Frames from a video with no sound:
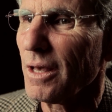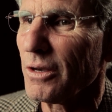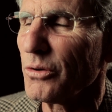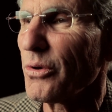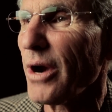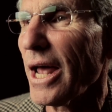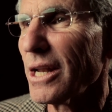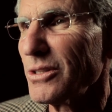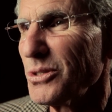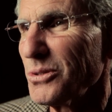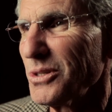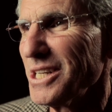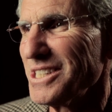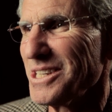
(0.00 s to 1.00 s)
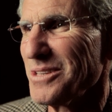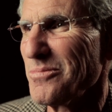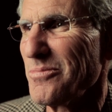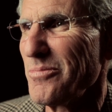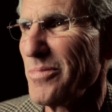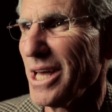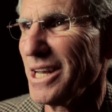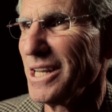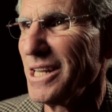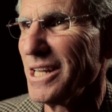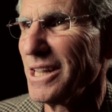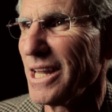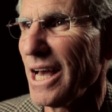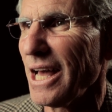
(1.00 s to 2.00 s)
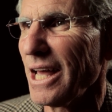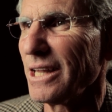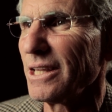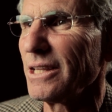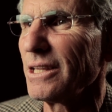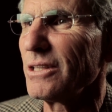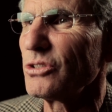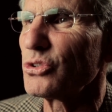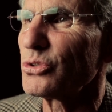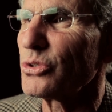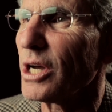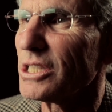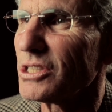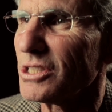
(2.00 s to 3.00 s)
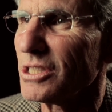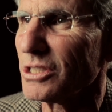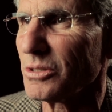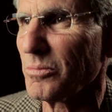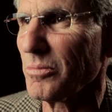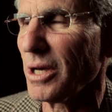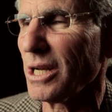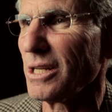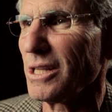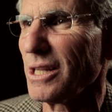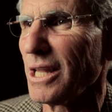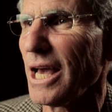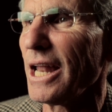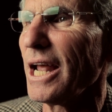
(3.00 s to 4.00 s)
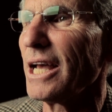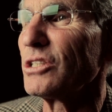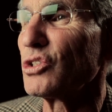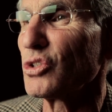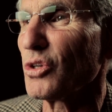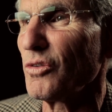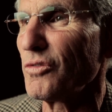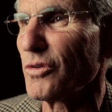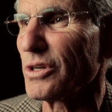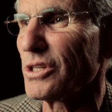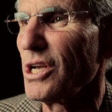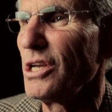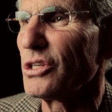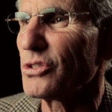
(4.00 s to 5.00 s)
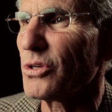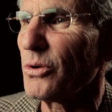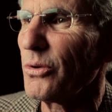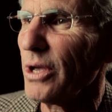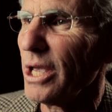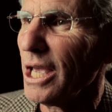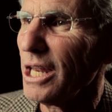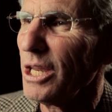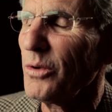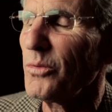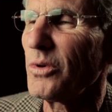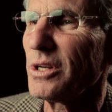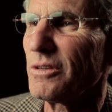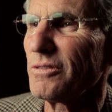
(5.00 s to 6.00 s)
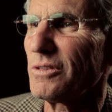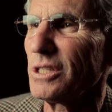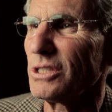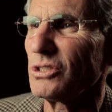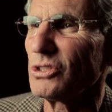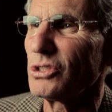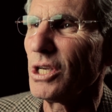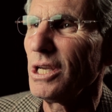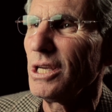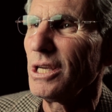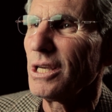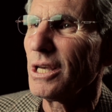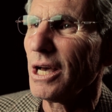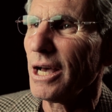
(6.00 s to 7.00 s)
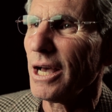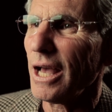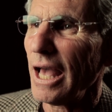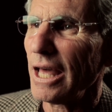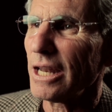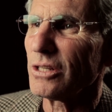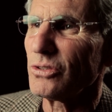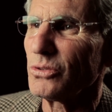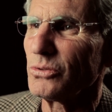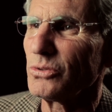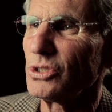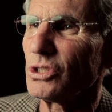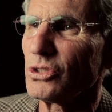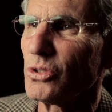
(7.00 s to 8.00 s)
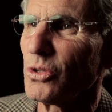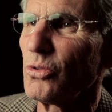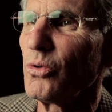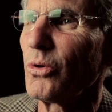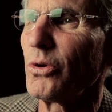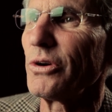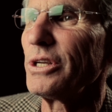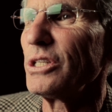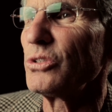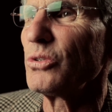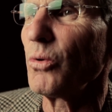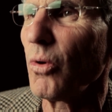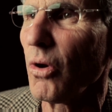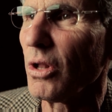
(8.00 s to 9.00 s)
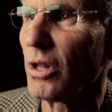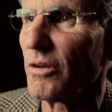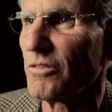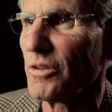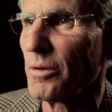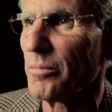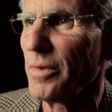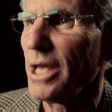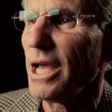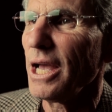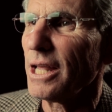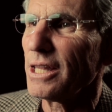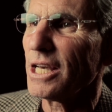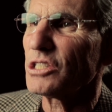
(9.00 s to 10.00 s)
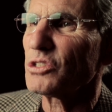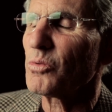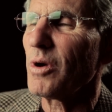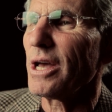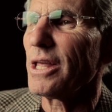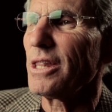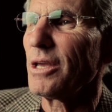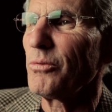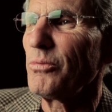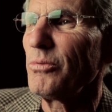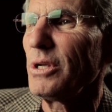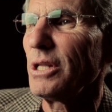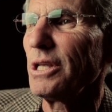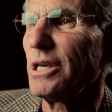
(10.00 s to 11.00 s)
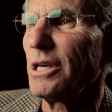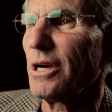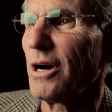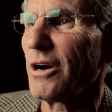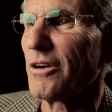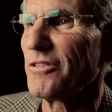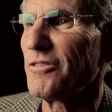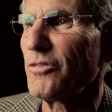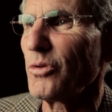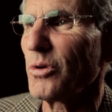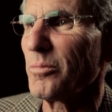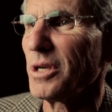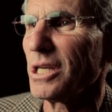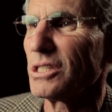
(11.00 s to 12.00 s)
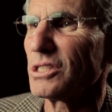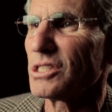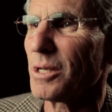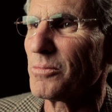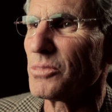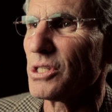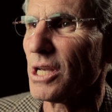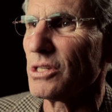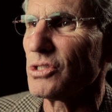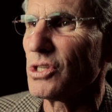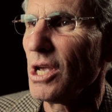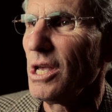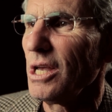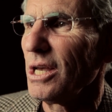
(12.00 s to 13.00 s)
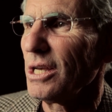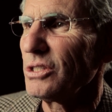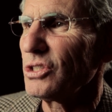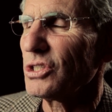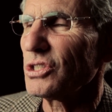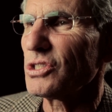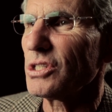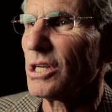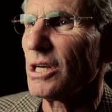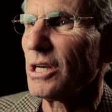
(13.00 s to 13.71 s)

Gratitude is embedded in that. Trust is embedded in that, and so forth. So any one of these attitudes is a door into all of them, and that's why they really are forming, in some sense, just